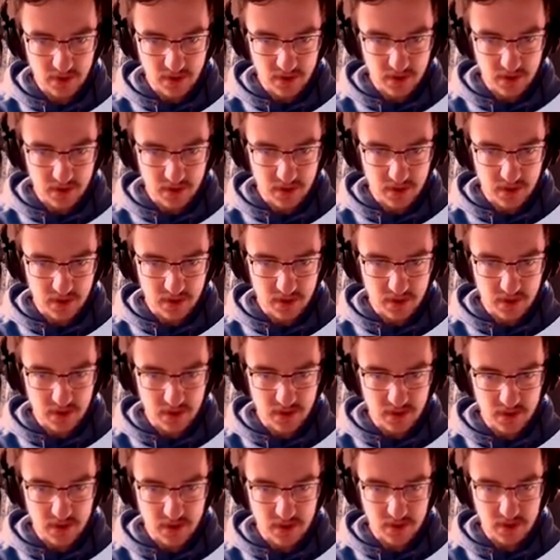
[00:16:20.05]

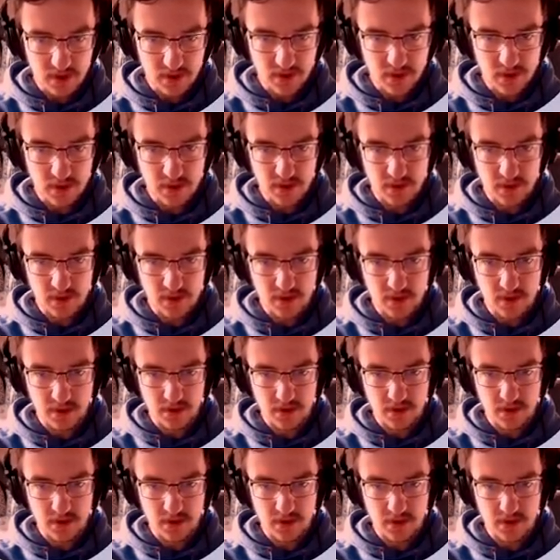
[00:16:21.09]

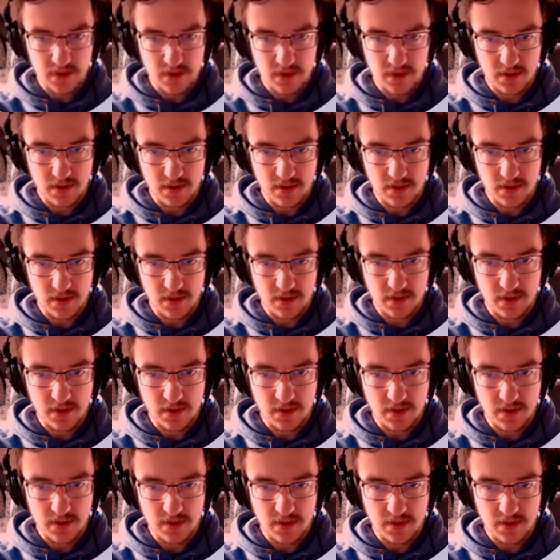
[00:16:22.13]

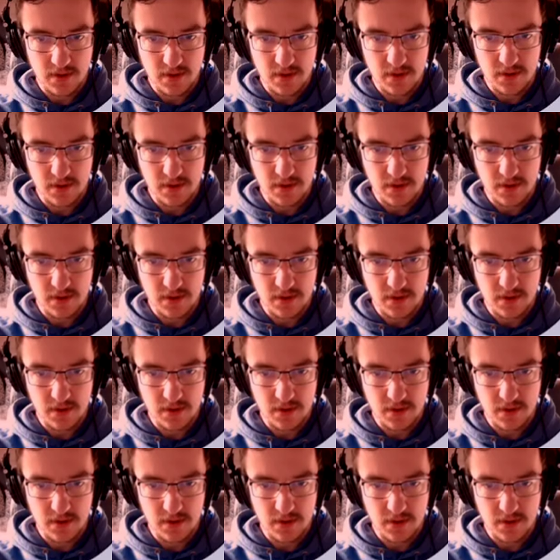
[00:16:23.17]
[no speech]